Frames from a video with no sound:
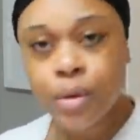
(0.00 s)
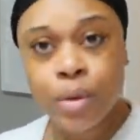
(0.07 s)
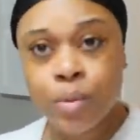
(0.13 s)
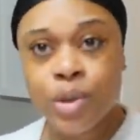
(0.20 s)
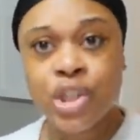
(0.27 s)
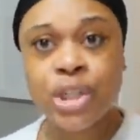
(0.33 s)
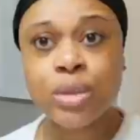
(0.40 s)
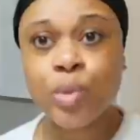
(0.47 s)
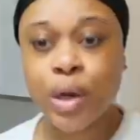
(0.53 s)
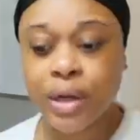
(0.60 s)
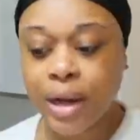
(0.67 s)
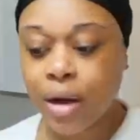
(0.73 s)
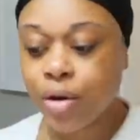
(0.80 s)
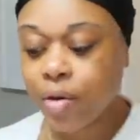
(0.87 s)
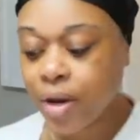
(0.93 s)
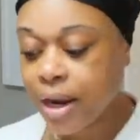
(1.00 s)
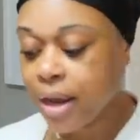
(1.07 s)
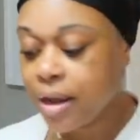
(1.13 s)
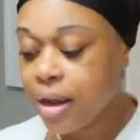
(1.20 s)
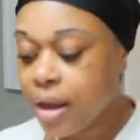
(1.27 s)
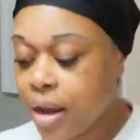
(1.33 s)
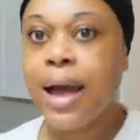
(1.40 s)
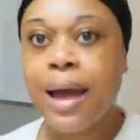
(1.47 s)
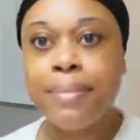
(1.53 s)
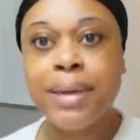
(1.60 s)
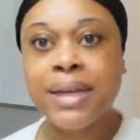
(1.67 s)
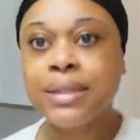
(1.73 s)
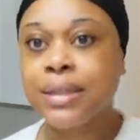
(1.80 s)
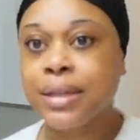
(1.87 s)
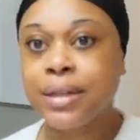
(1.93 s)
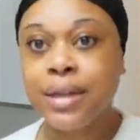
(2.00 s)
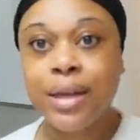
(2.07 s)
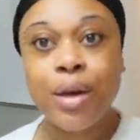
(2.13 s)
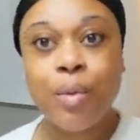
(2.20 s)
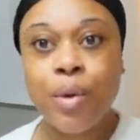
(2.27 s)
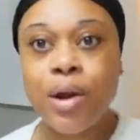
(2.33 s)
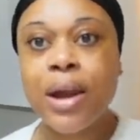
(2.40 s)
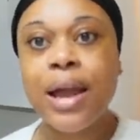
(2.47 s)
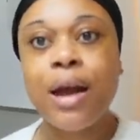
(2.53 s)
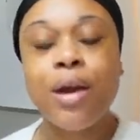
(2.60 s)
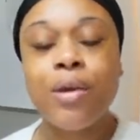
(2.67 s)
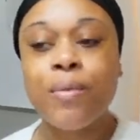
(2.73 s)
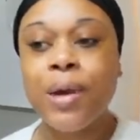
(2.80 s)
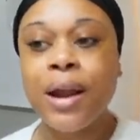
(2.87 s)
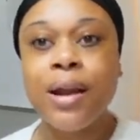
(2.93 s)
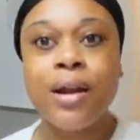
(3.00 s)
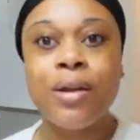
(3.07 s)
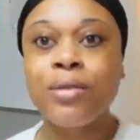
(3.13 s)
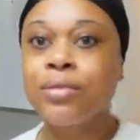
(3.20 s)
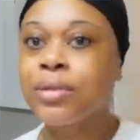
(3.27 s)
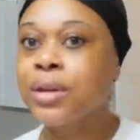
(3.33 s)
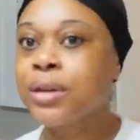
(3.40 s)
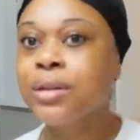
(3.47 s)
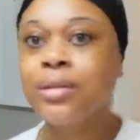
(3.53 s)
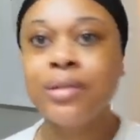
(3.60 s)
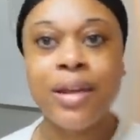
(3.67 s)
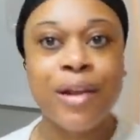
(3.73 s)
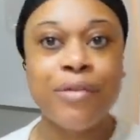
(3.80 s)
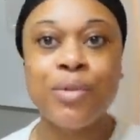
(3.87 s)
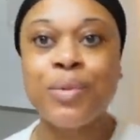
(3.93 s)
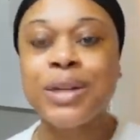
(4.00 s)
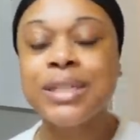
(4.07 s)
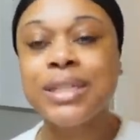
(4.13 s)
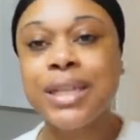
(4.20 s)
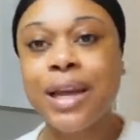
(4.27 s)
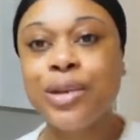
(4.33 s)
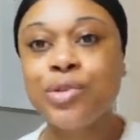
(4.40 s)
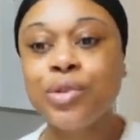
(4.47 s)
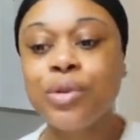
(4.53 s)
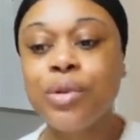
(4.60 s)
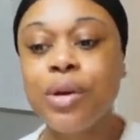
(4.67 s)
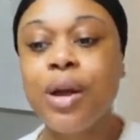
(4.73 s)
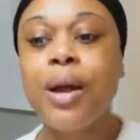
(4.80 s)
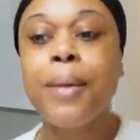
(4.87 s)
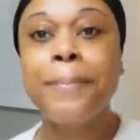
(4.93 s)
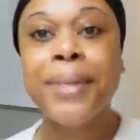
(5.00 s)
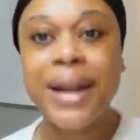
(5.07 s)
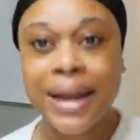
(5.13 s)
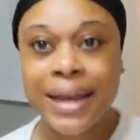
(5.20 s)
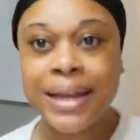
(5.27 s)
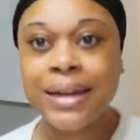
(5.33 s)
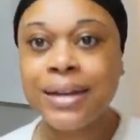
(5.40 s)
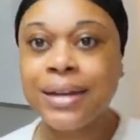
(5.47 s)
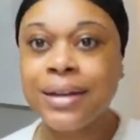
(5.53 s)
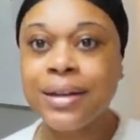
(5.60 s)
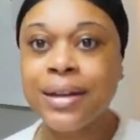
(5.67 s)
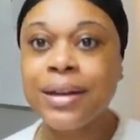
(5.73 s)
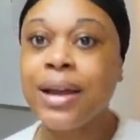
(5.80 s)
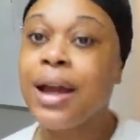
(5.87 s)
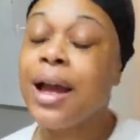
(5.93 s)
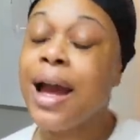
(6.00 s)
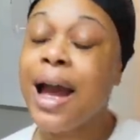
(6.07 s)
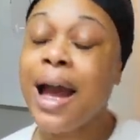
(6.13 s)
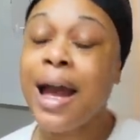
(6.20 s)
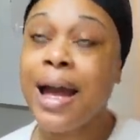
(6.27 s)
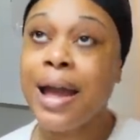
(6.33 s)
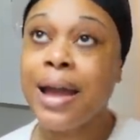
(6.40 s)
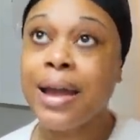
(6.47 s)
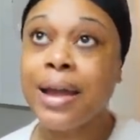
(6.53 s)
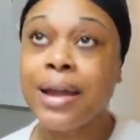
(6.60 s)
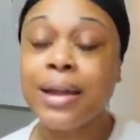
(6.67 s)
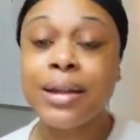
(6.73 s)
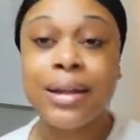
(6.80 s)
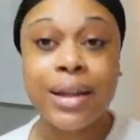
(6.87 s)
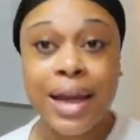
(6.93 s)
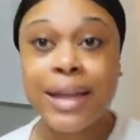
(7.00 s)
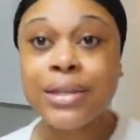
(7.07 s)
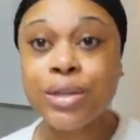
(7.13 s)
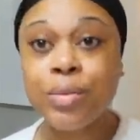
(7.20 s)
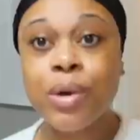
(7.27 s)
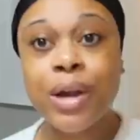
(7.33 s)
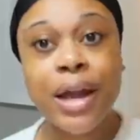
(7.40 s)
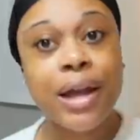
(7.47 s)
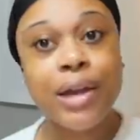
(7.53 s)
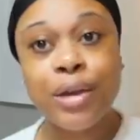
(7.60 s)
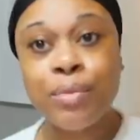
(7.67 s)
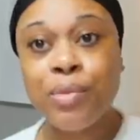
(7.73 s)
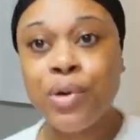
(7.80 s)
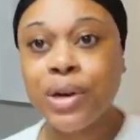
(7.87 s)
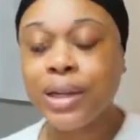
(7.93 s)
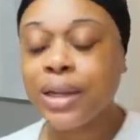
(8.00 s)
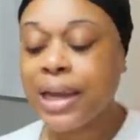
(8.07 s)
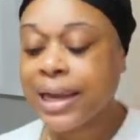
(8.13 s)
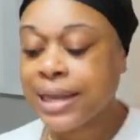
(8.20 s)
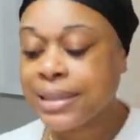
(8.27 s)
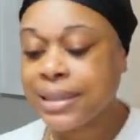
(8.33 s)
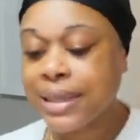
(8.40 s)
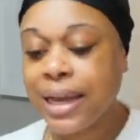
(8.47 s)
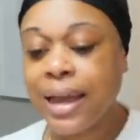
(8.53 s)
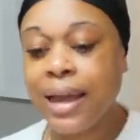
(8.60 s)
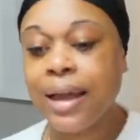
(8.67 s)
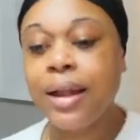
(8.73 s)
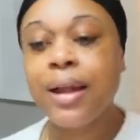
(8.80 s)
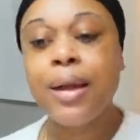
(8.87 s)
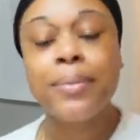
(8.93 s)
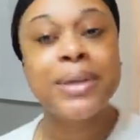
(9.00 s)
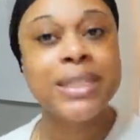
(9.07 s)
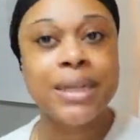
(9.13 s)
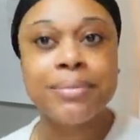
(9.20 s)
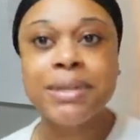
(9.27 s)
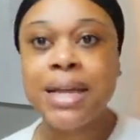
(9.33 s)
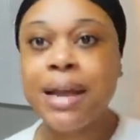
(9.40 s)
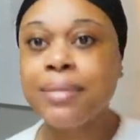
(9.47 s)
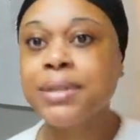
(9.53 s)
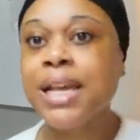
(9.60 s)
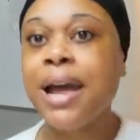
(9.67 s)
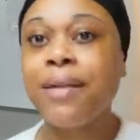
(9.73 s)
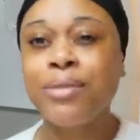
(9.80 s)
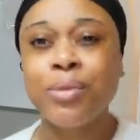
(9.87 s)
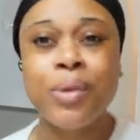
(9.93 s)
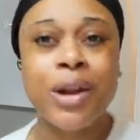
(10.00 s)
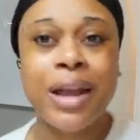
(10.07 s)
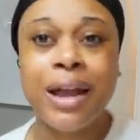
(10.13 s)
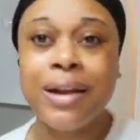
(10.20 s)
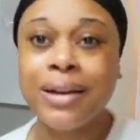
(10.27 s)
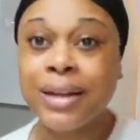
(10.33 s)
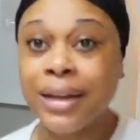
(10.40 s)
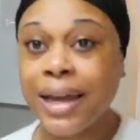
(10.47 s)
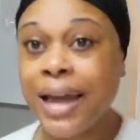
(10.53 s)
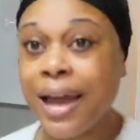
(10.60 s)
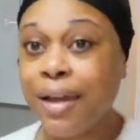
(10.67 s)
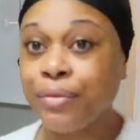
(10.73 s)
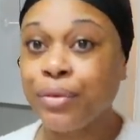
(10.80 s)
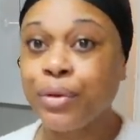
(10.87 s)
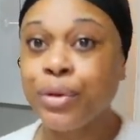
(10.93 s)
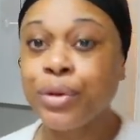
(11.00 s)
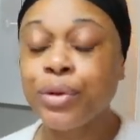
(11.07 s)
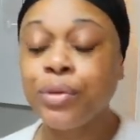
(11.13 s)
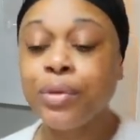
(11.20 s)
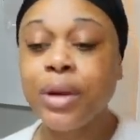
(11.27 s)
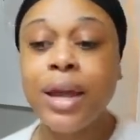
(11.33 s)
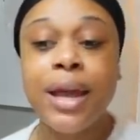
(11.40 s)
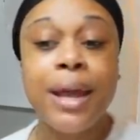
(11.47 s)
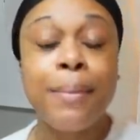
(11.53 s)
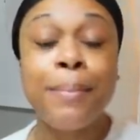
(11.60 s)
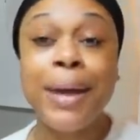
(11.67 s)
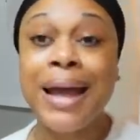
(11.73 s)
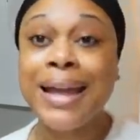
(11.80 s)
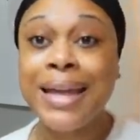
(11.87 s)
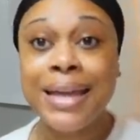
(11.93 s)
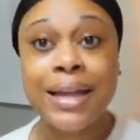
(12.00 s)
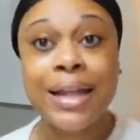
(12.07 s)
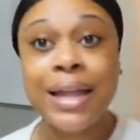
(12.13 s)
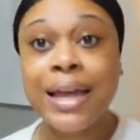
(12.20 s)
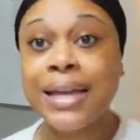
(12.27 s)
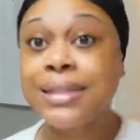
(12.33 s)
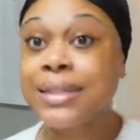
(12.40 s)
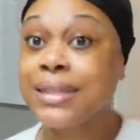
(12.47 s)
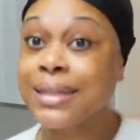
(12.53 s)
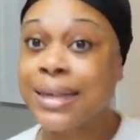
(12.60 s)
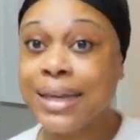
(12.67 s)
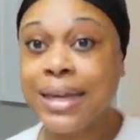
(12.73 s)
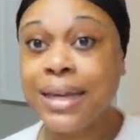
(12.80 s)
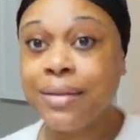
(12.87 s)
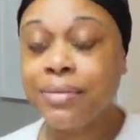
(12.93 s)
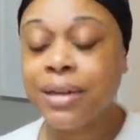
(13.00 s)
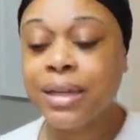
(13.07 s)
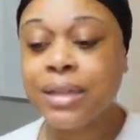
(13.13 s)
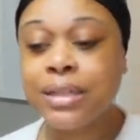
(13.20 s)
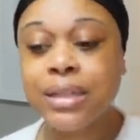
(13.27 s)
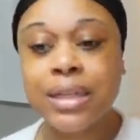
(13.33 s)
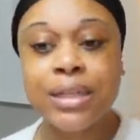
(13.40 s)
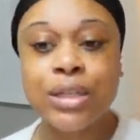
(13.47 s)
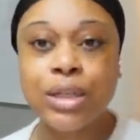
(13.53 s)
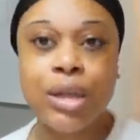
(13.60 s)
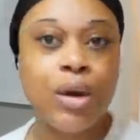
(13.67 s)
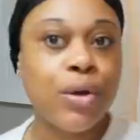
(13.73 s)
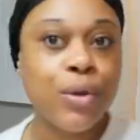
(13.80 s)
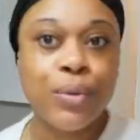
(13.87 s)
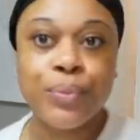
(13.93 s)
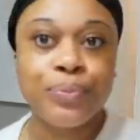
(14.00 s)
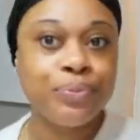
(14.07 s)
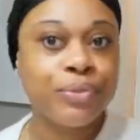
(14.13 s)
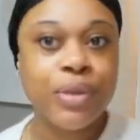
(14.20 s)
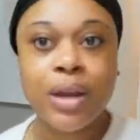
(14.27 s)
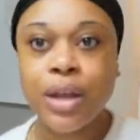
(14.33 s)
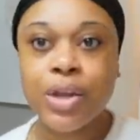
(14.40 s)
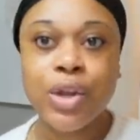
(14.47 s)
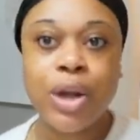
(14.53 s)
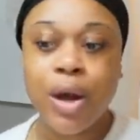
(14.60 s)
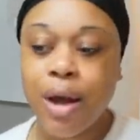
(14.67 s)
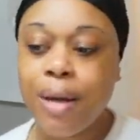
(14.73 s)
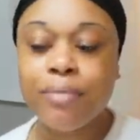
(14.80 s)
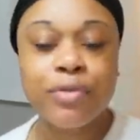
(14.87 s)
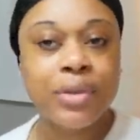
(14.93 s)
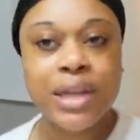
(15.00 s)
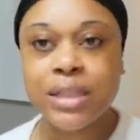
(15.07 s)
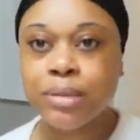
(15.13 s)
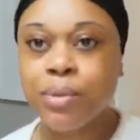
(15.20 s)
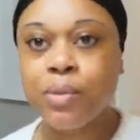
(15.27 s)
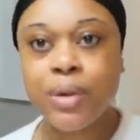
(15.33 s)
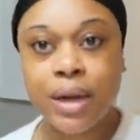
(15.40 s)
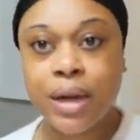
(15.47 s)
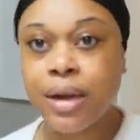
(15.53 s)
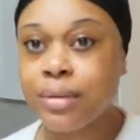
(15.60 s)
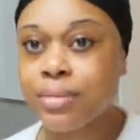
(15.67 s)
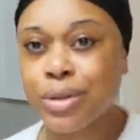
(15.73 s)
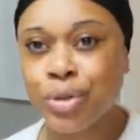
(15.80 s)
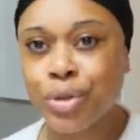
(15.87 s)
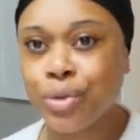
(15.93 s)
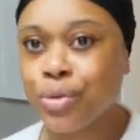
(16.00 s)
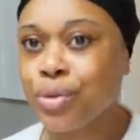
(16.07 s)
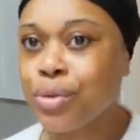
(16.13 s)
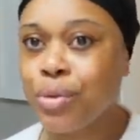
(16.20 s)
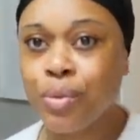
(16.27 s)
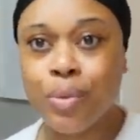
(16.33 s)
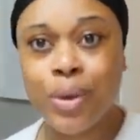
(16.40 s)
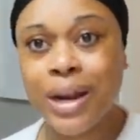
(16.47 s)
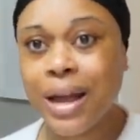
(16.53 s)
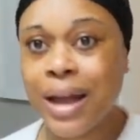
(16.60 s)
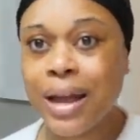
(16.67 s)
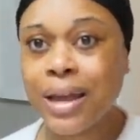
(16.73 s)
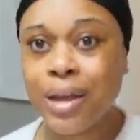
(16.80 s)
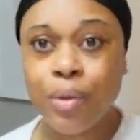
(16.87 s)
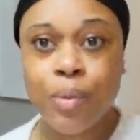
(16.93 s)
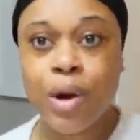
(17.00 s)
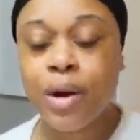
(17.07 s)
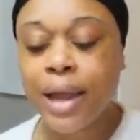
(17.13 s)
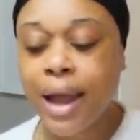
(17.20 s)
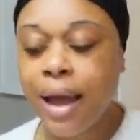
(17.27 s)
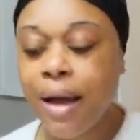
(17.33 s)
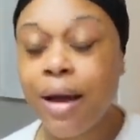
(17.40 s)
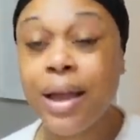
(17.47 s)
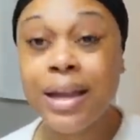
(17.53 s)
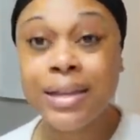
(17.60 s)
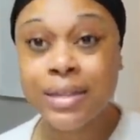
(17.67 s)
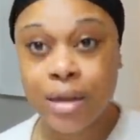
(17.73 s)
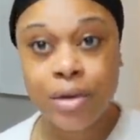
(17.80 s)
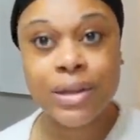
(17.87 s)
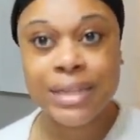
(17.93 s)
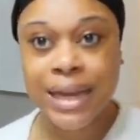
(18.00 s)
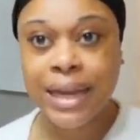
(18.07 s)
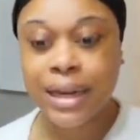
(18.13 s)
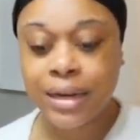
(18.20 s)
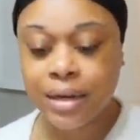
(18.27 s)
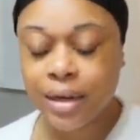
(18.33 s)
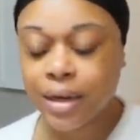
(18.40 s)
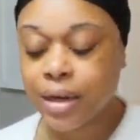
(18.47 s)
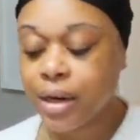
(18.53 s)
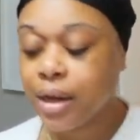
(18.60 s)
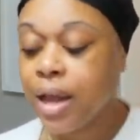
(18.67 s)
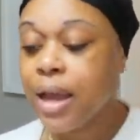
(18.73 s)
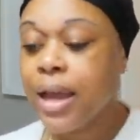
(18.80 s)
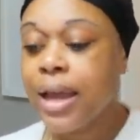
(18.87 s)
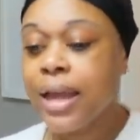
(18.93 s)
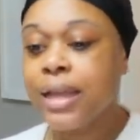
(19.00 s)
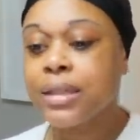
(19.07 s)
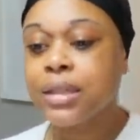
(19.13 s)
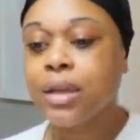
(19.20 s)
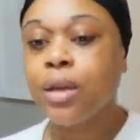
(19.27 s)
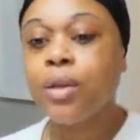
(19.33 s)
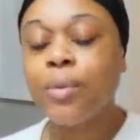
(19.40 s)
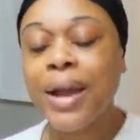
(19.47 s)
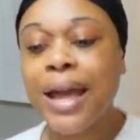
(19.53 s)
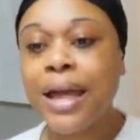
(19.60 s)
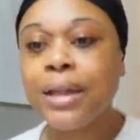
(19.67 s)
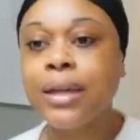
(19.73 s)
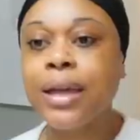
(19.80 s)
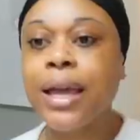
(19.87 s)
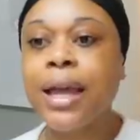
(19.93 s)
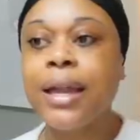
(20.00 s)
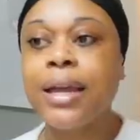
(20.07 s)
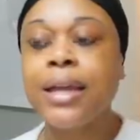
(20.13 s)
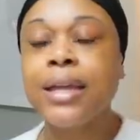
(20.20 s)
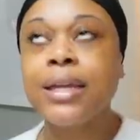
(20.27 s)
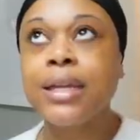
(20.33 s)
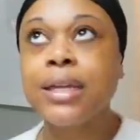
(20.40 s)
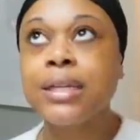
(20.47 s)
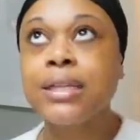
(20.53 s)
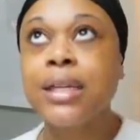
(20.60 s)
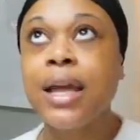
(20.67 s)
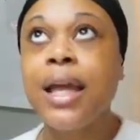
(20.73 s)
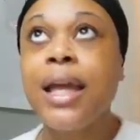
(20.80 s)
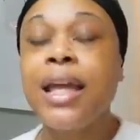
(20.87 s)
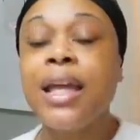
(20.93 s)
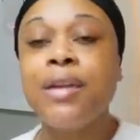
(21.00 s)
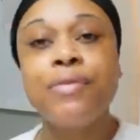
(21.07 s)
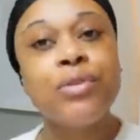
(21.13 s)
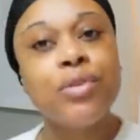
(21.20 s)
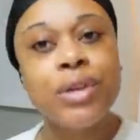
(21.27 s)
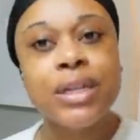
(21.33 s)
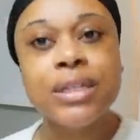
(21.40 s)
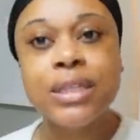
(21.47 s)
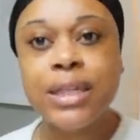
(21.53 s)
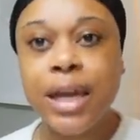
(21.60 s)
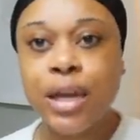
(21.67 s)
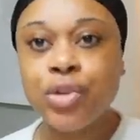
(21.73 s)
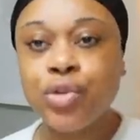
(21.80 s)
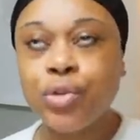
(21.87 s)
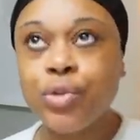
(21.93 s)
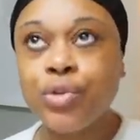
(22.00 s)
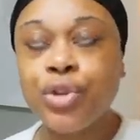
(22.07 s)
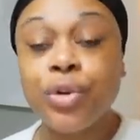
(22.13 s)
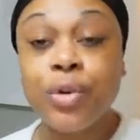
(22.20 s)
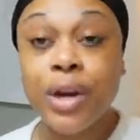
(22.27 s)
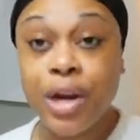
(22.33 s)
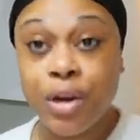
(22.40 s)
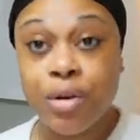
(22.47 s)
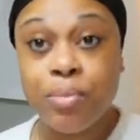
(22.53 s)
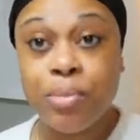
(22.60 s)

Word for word: which has worked out great. I basically work out around everyone's schedule, but I get it done. I like to work out in the morning, like I said, but sometimes I have to work out in the late afternoon. My HIIT class is in the evenings, and so you know, I'm flexible when it comes to when I can work out as long as I get it done. And so the way I look at it is if you can schedule your hair